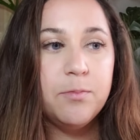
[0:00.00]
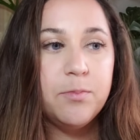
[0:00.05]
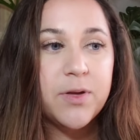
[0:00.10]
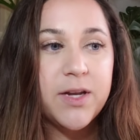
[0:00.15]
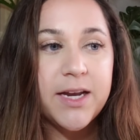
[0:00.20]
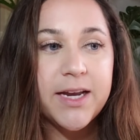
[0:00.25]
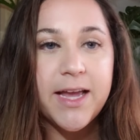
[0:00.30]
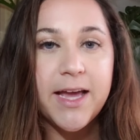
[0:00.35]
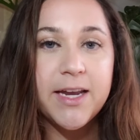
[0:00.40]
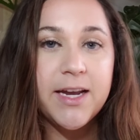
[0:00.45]

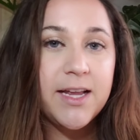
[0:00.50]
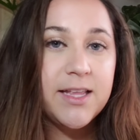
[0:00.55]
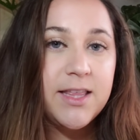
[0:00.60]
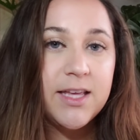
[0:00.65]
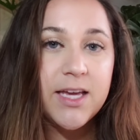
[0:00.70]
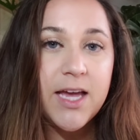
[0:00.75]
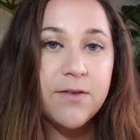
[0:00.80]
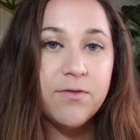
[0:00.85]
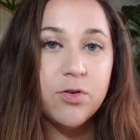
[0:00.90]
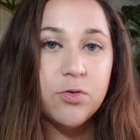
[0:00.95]
But again, I
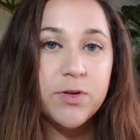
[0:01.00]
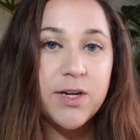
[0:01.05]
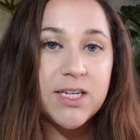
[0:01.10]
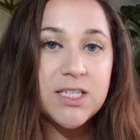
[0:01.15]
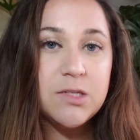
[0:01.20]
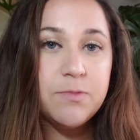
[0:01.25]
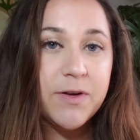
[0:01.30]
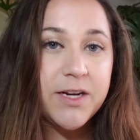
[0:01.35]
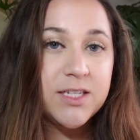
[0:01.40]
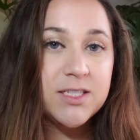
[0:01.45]
think everyone
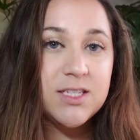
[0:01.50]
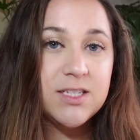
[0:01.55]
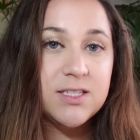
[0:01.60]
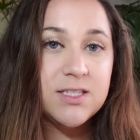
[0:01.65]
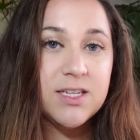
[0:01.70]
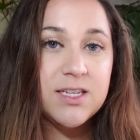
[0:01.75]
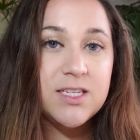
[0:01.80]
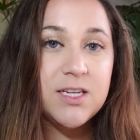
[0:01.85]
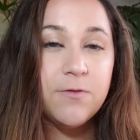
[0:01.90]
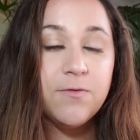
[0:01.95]

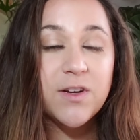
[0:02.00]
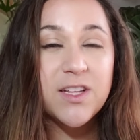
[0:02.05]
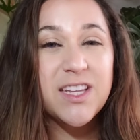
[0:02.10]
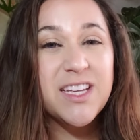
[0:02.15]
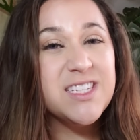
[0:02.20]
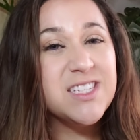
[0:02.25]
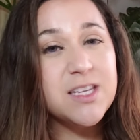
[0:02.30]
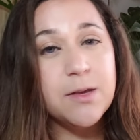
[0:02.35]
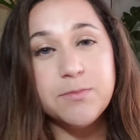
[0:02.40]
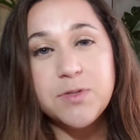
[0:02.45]
experiences it
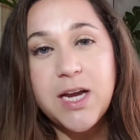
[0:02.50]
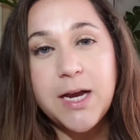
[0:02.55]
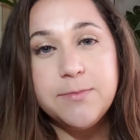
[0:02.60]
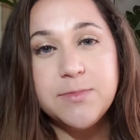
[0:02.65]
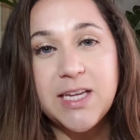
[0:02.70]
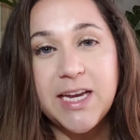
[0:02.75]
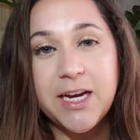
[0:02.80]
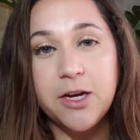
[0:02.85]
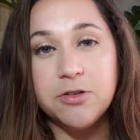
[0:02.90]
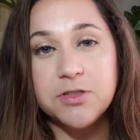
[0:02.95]
differently.
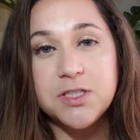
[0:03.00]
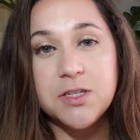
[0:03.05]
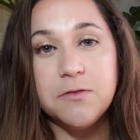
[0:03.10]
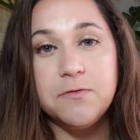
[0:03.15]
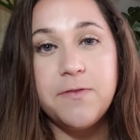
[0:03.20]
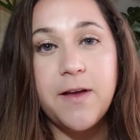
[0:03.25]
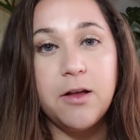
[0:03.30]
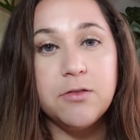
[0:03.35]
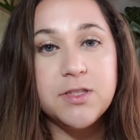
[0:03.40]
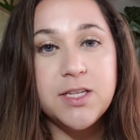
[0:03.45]
Sometimes I also
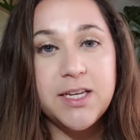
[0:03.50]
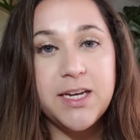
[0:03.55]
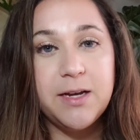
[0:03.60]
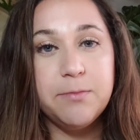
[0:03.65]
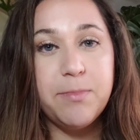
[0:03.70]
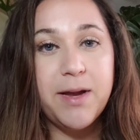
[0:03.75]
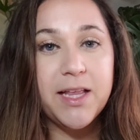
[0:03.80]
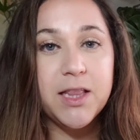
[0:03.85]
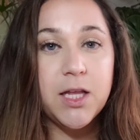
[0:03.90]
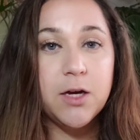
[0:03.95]
felt it
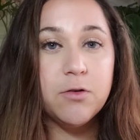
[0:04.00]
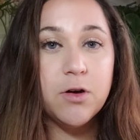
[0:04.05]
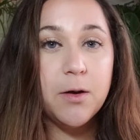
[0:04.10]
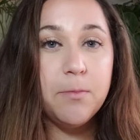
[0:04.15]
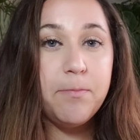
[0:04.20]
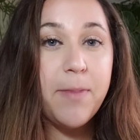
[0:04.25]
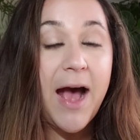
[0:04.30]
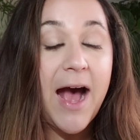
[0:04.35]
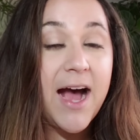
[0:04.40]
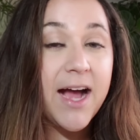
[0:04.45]
in my lower
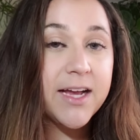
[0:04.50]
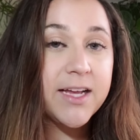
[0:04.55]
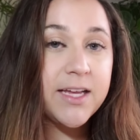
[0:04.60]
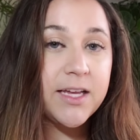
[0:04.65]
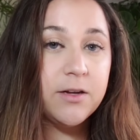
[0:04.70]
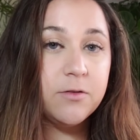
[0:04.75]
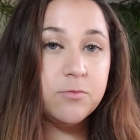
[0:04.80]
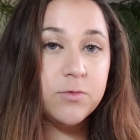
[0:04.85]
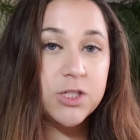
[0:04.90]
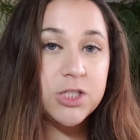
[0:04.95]
back,
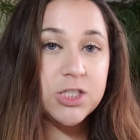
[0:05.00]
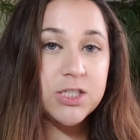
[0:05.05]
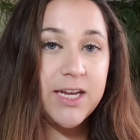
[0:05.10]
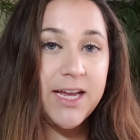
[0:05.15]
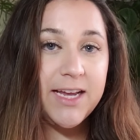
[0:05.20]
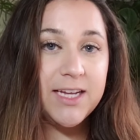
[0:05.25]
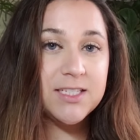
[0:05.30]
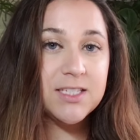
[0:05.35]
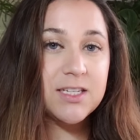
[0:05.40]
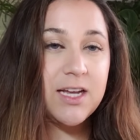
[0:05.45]
in which
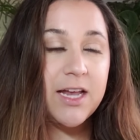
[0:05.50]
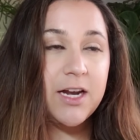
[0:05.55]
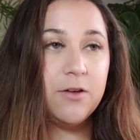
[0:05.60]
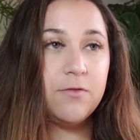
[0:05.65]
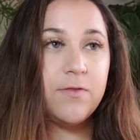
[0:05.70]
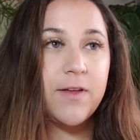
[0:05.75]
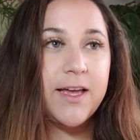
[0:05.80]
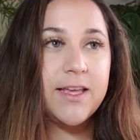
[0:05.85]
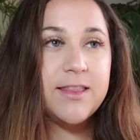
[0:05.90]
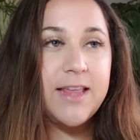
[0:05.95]
case kind
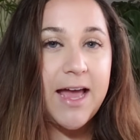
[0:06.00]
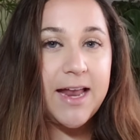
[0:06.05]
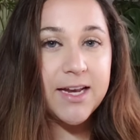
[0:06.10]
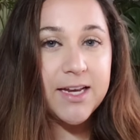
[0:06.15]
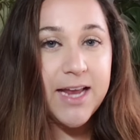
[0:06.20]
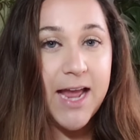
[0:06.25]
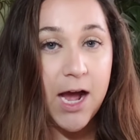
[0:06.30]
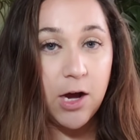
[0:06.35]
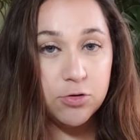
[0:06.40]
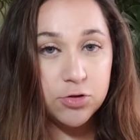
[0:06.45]
of like
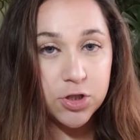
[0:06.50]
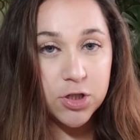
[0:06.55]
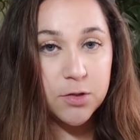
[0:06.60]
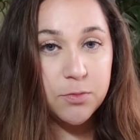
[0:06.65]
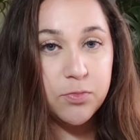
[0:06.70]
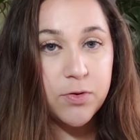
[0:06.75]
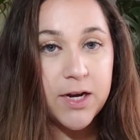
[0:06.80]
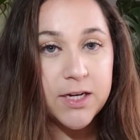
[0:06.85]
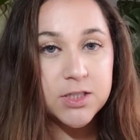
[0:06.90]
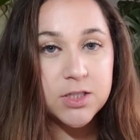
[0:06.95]
that counter
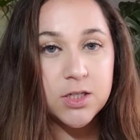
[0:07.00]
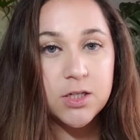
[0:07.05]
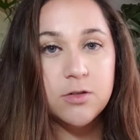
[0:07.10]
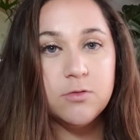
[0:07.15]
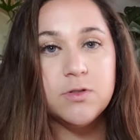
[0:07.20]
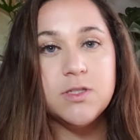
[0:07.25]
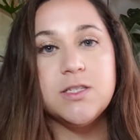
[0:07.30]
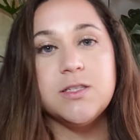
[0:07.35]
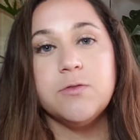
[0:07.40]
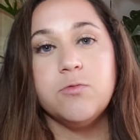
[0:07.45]
pressure
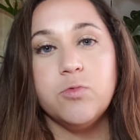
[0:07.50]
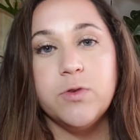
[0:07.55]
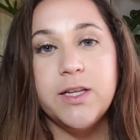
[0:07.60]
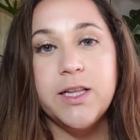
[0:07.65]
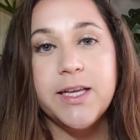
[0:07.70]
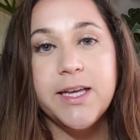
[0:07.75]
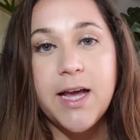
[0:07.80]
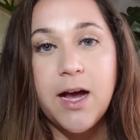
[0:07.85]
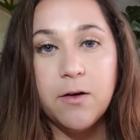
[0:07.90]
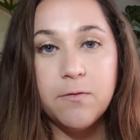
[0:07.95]
was
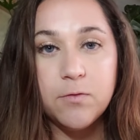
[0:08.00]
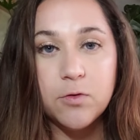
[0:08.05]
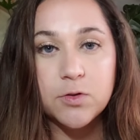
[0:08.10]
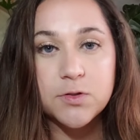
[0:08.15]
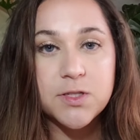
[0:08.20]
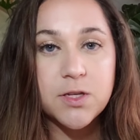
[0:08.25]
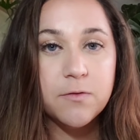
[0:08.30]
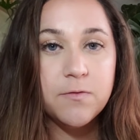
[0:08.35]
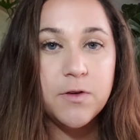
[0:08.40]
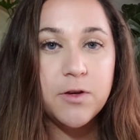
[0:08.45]
really helpful.
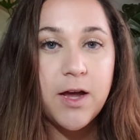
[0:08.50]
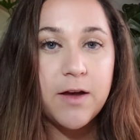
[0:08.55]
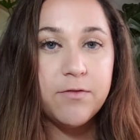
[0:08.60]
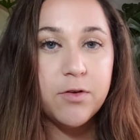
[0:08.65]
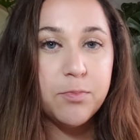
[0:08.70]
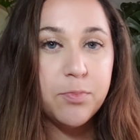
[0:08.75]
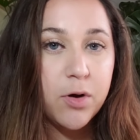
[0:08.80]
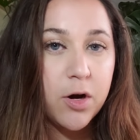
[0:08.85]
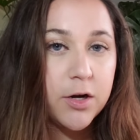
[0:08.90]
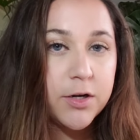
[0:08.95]
So if you have
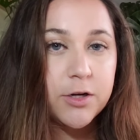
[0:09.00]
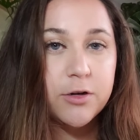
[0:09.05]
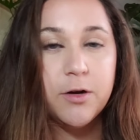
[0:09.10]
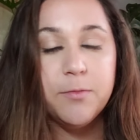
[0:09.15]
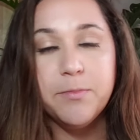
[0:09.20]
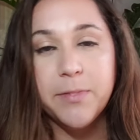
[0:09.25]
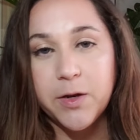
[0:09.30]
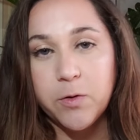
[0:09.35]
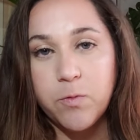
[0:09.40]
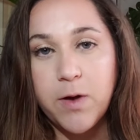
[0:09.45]
a partner,
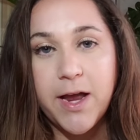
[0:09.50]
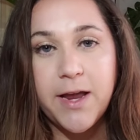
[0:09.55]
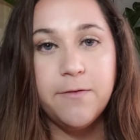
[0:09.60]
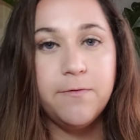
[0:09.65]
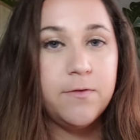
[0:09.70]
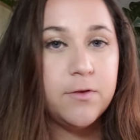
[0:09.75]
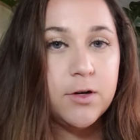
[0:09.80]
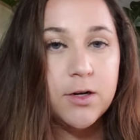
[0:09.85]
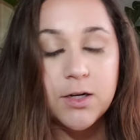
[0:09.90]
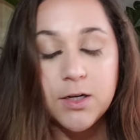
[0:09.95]
a
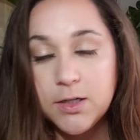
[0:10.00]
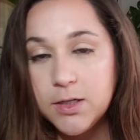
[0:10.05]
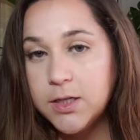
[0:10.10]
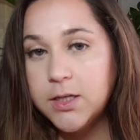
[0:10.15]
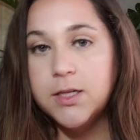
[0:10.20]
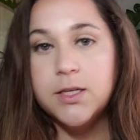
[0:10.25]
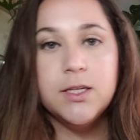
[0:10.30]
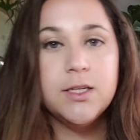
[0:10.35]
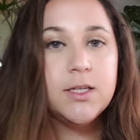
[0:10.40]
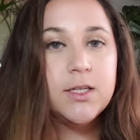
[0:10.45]
midwife, or
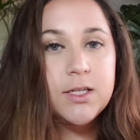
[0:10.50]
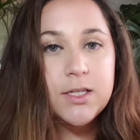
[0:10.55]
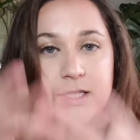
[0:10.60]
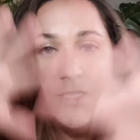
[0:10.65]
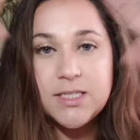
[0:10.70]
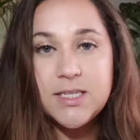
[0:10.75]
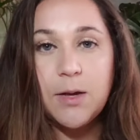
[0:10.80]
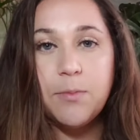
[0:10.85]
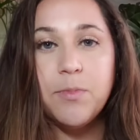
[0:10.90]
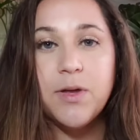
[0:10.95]

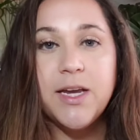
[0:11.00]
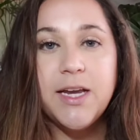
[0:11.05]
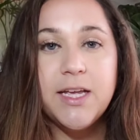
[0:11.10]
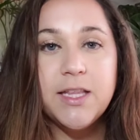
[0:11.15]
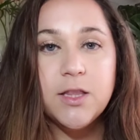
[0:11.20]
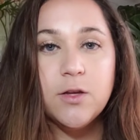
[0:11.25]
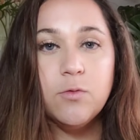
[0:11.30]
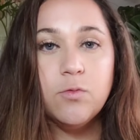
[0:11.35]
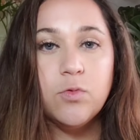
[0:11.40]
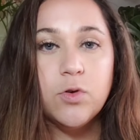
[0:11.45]
somebody
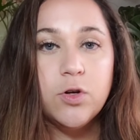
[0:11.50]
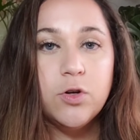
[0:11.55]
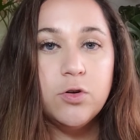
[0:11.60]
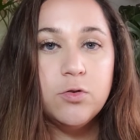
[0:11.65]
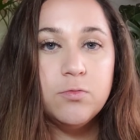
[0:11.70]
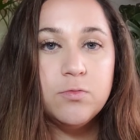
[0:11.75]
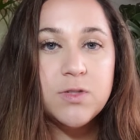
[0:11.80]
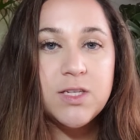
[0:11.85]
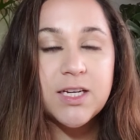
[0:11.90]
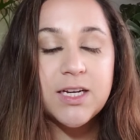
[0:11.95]
in the
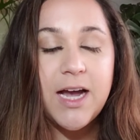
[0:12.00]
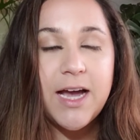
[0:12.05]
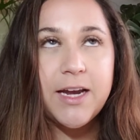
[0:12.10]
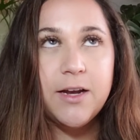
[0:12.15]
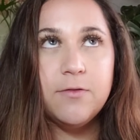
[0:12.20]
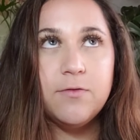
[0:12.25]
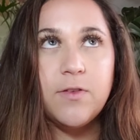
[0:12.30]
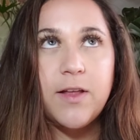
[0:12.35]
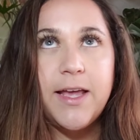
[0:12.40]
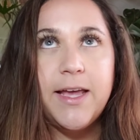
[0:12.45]
room to kind
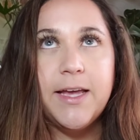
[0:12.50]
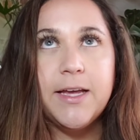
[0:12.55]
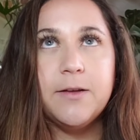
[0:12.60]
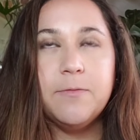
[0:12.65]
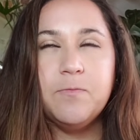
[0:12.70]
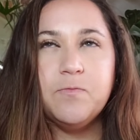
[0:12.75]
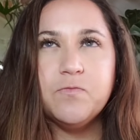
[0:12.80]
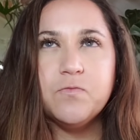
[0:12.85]
of like